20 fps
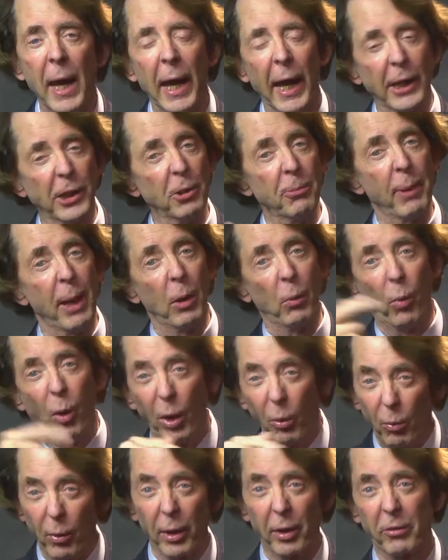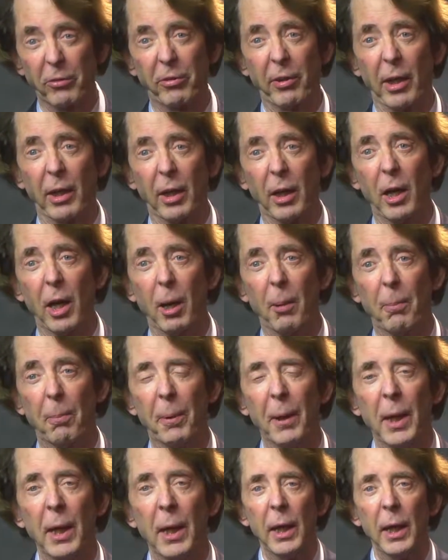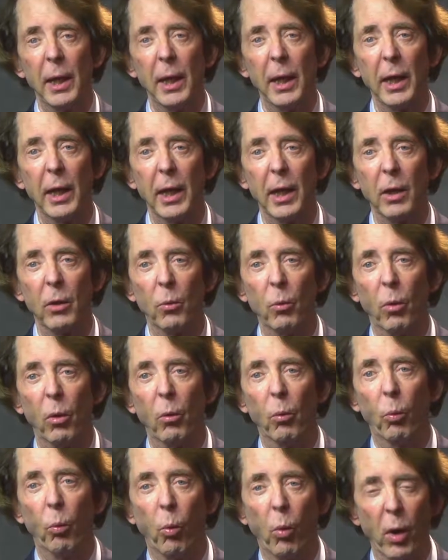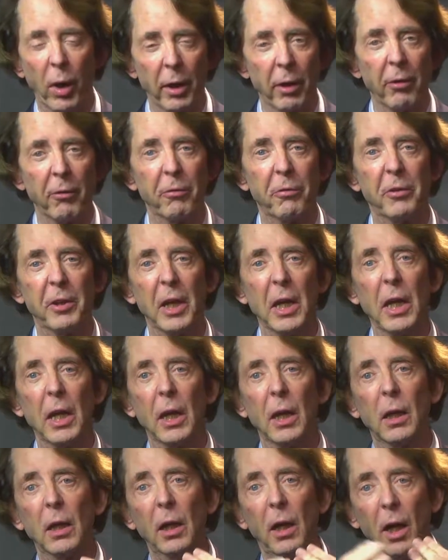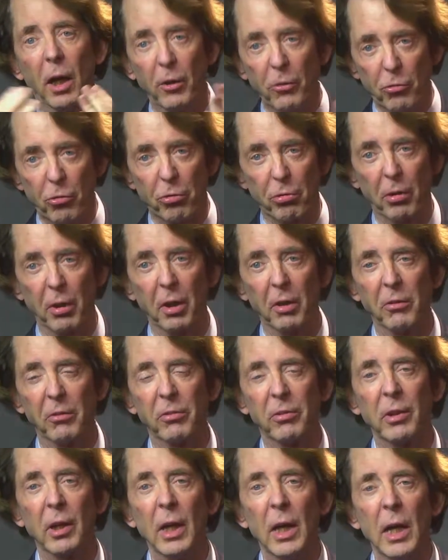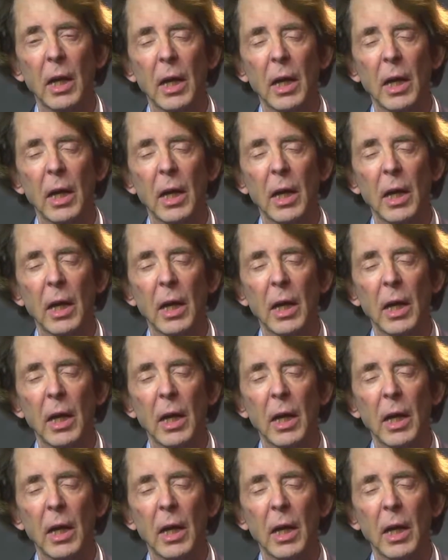and you may well want to set it up in one of the countries